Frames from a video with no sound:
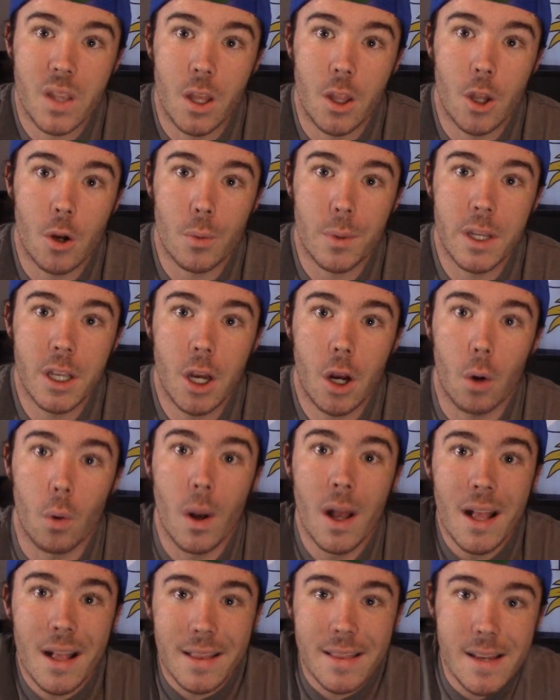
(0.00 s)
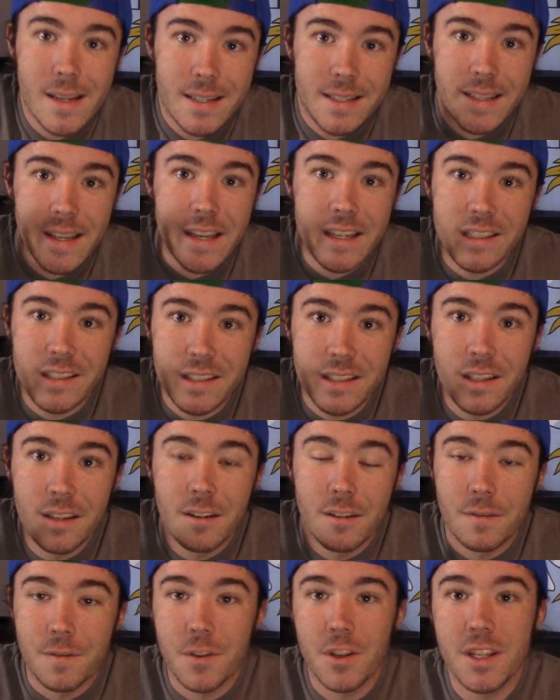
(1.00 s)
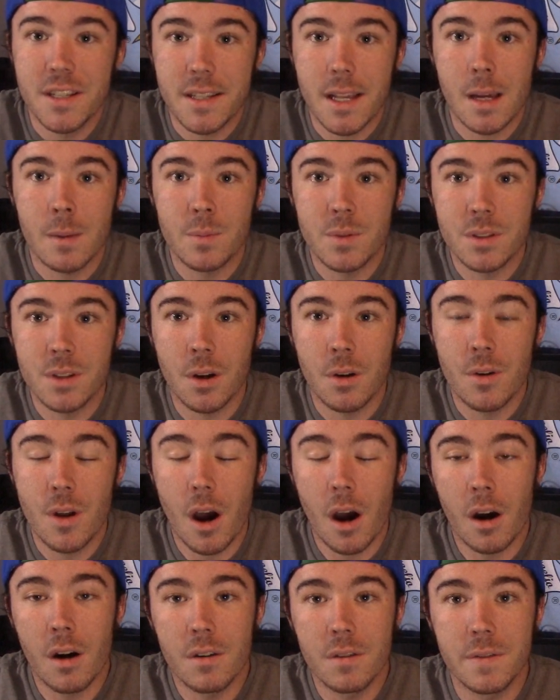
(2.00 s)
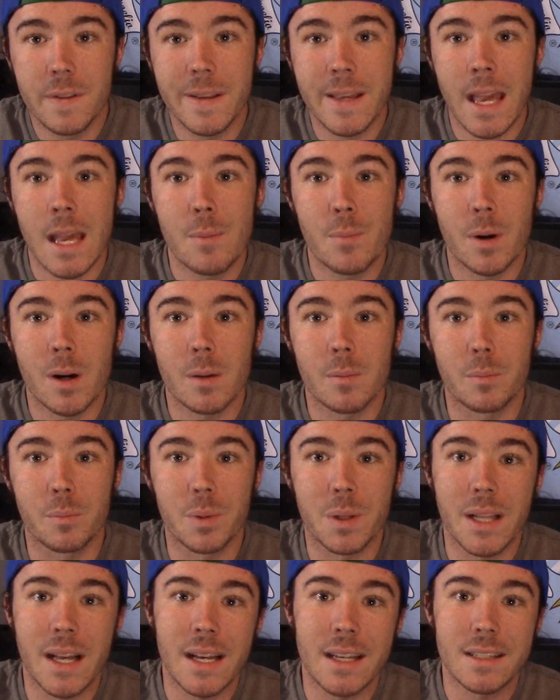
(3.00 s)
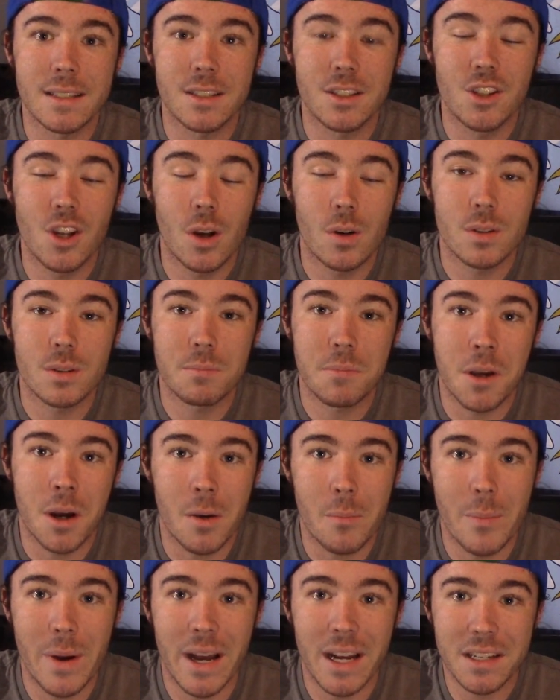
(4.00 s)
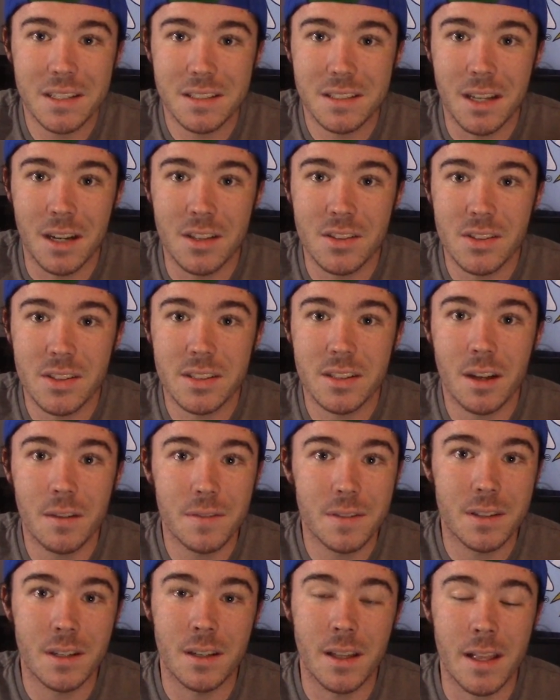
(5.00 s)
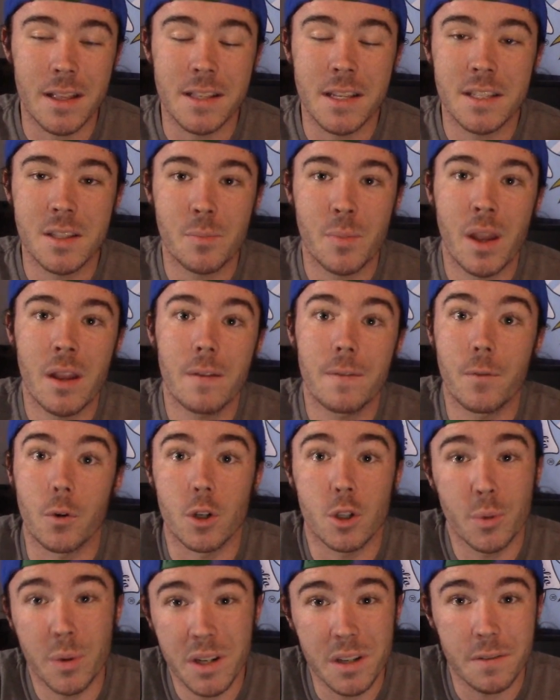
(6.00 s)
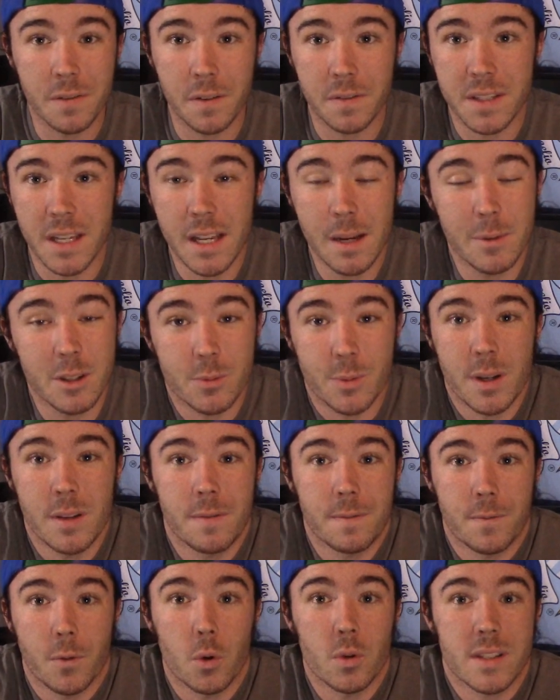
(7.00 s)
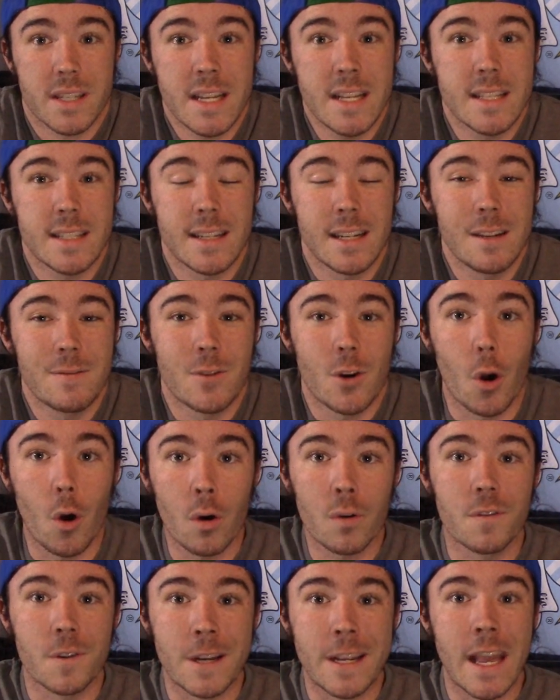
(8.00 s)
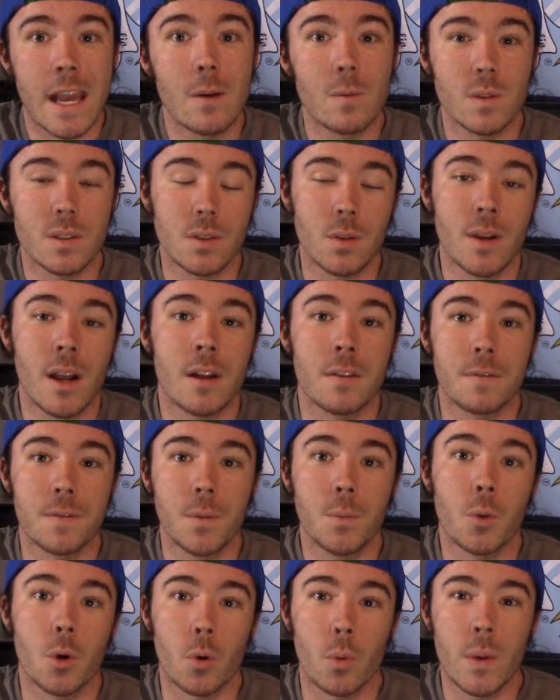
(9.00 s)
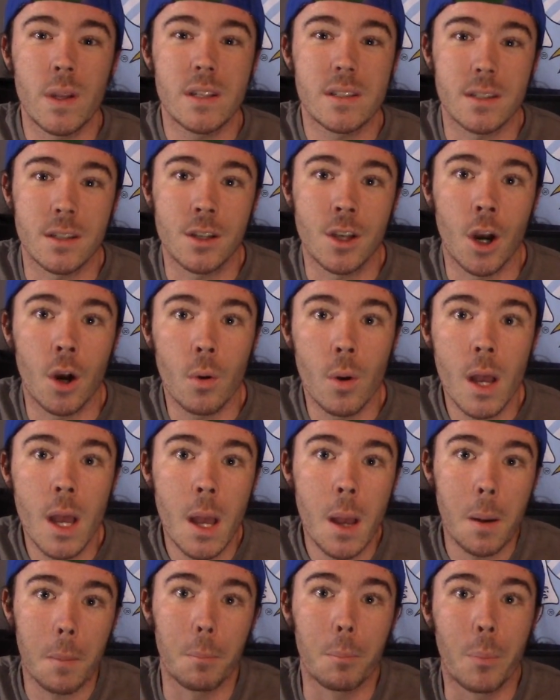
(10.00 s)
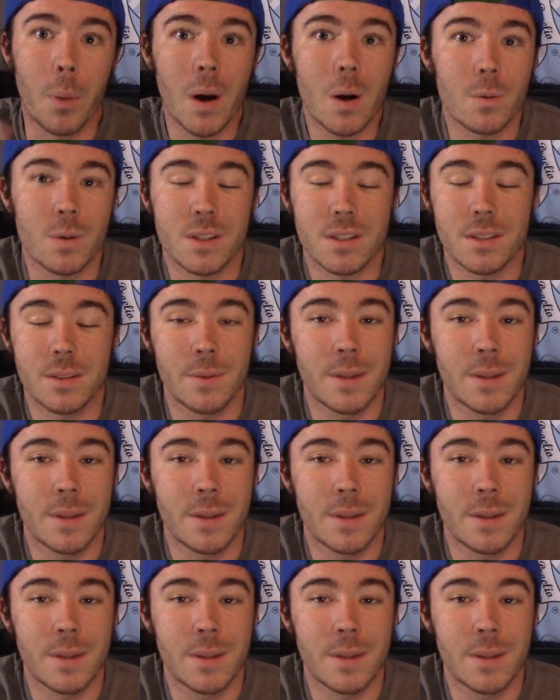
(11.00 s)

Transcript: there we go. That is it for this episode of the K-pop Blast. Some comebacks, tons of stuff to anticipate for 2015. I mean, 2014 is not even over yet. We still got a few more weeks to go, but we